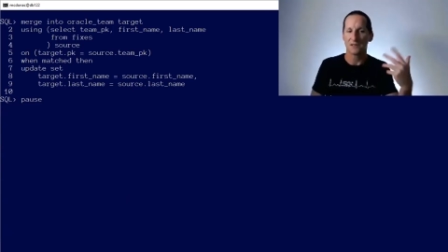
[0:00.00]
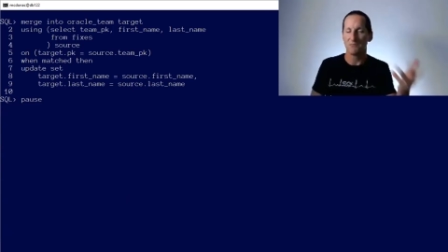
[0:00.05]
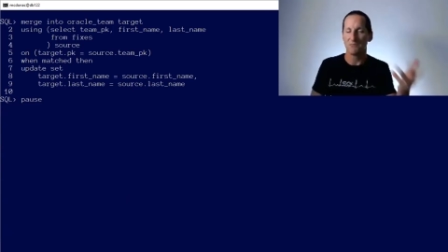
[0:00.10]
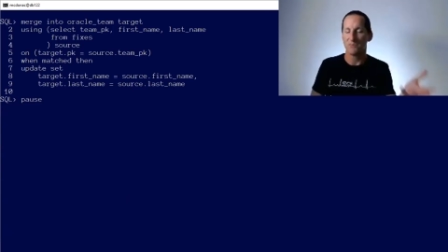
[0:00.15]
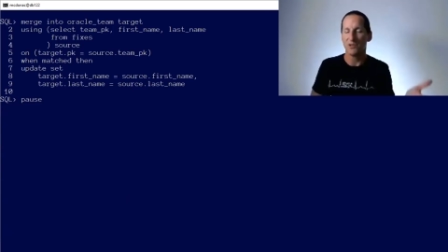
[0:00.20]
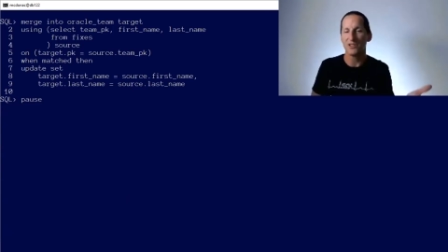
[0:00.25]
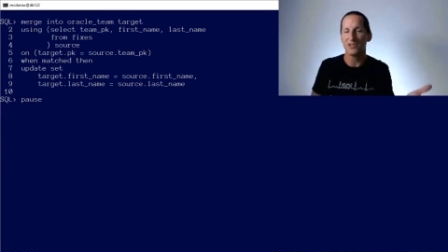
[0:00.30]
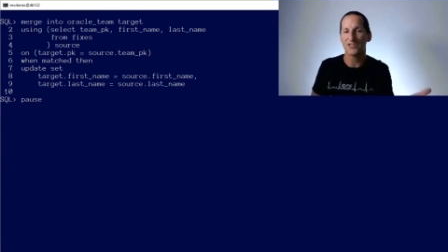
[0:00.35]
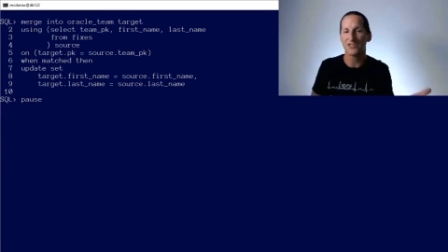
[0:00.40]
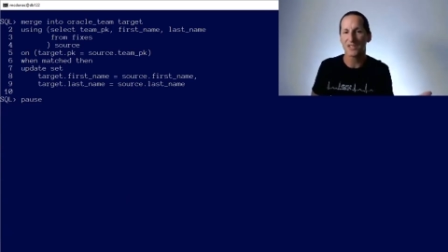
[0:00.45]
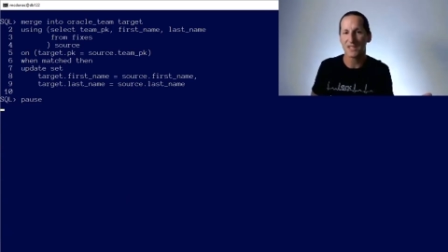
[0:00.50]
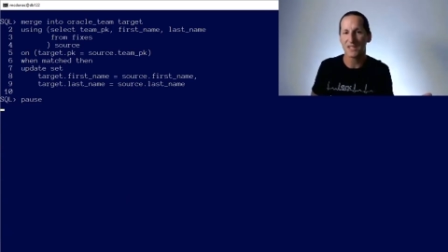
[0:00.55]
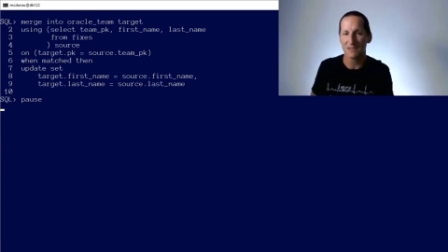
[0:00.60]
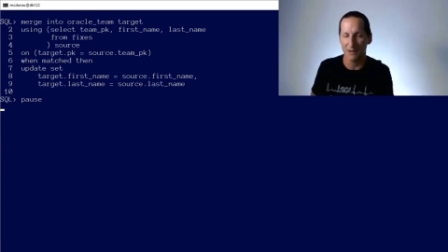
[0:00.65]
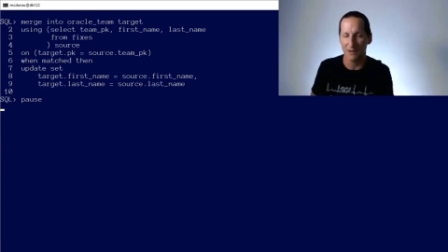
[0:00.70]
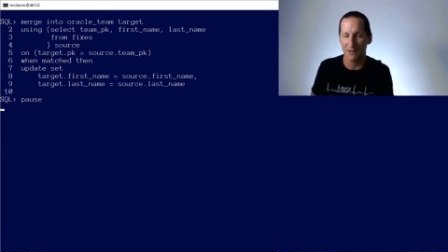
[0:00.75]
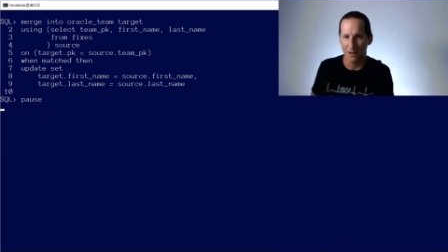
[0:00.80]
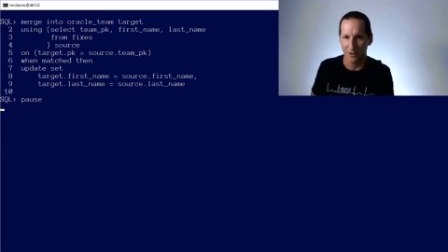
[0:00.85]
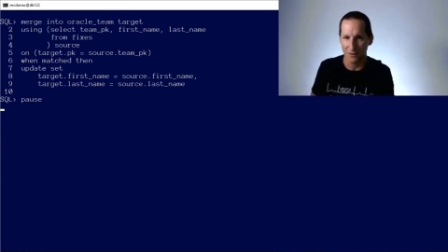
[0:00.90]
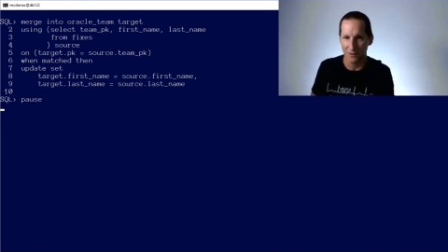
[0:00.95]
I'm merging into
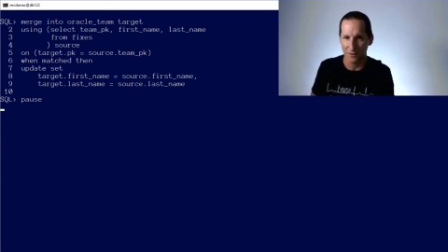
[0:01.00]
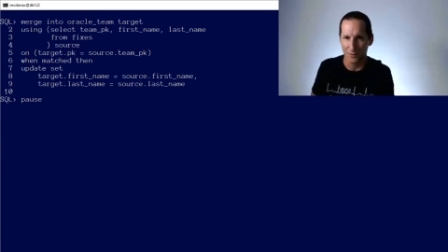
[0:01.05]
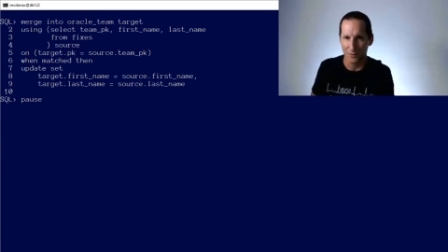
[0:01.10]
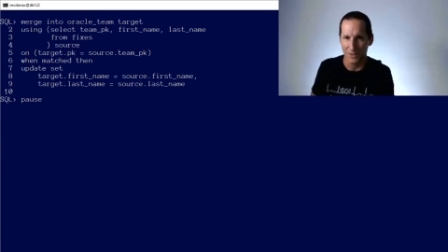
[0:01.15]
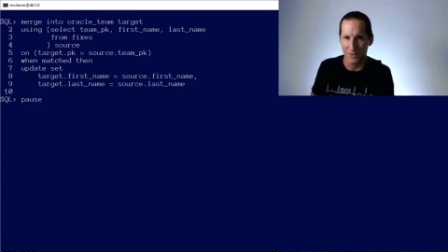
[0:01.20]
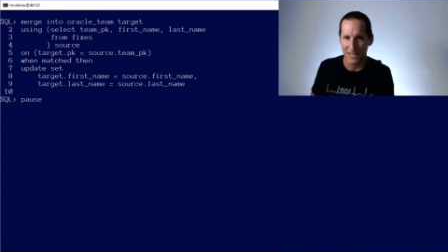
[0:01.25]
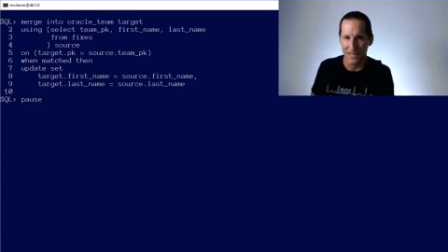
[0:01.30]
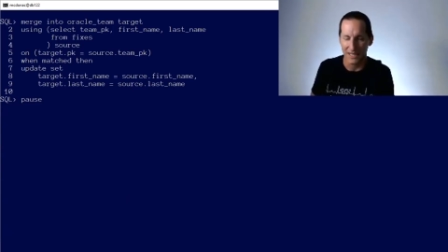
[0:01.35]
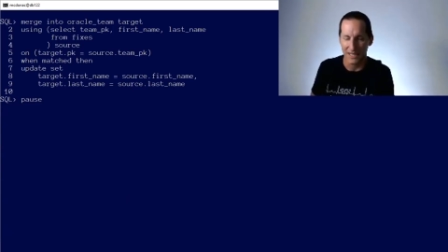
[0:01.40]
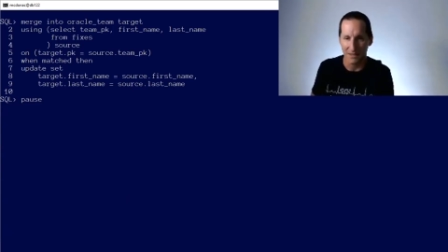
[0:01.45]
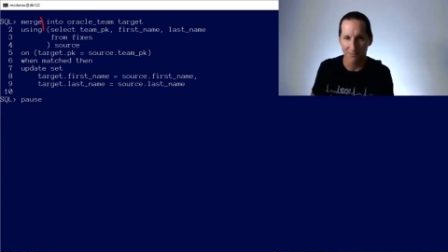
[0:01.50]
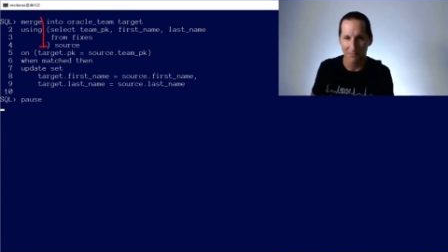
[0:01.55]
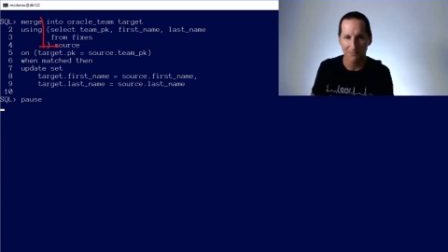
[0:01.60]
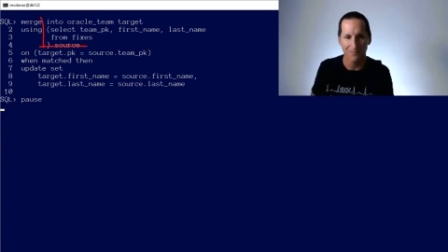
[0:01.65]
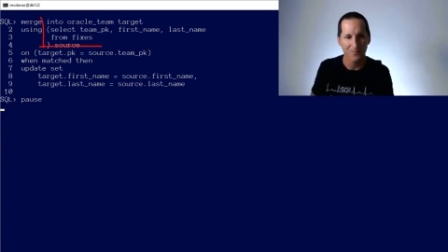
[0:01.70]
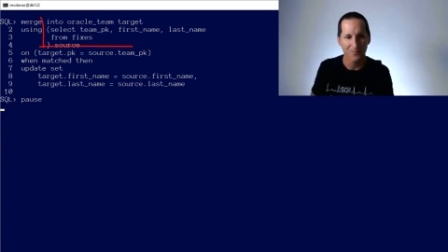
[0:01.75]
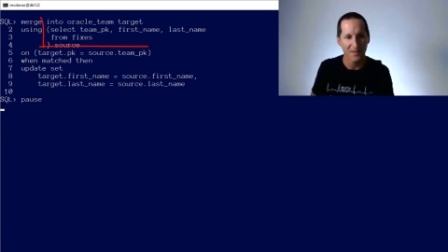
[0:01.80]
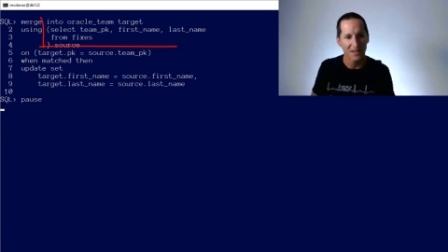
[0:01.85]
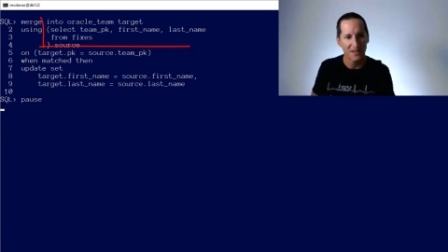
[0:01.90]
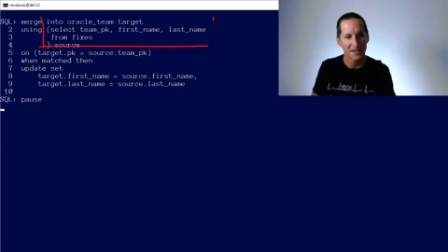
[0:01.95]
my Oracle team,
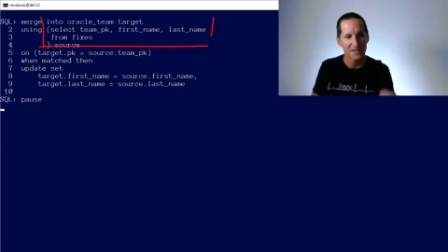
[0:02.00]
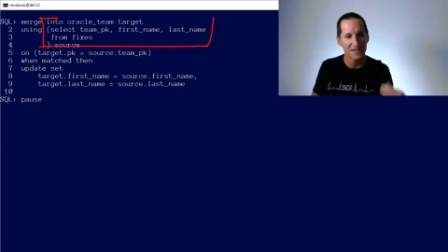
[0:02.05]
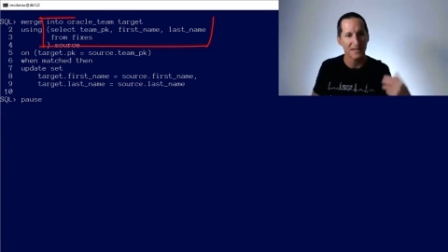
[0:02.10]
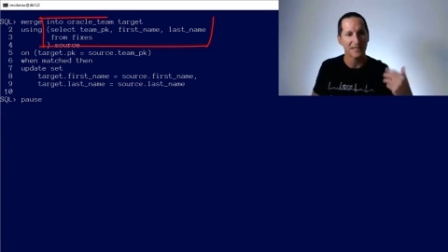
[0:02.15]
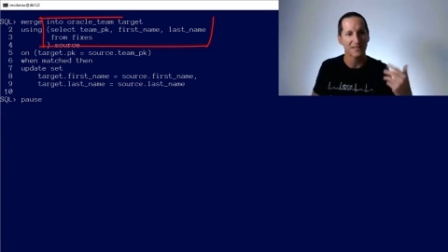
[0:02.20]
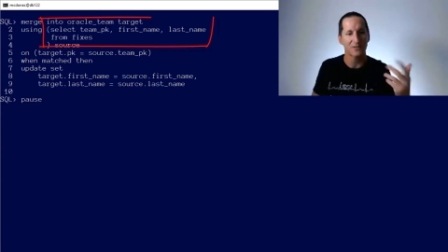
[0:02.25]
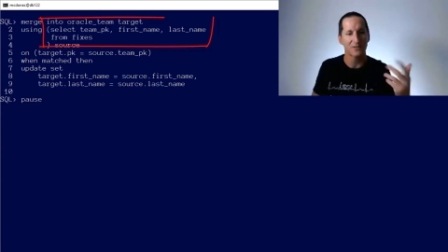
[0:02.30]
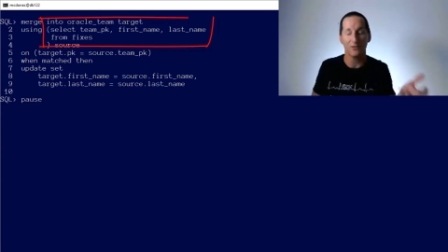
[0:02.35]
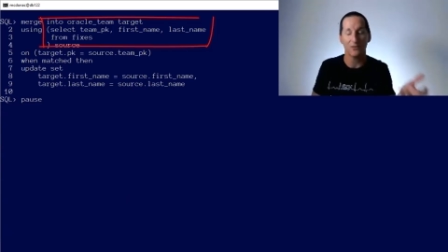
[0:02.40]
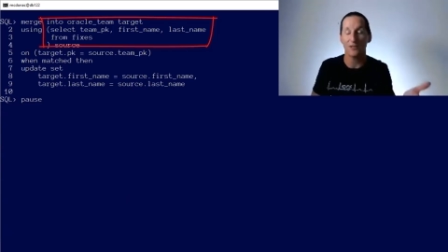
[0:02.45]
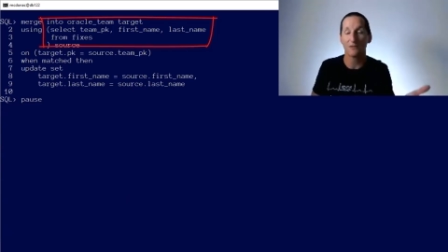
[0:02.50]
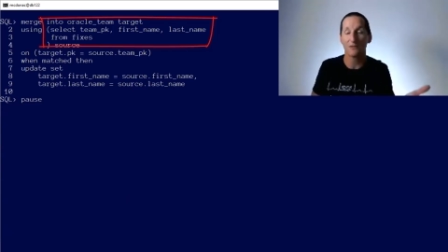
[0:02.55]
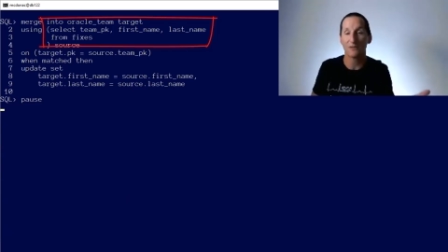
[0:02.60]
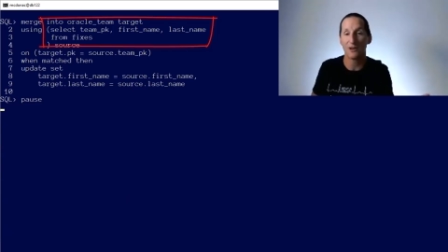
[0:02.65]
select all the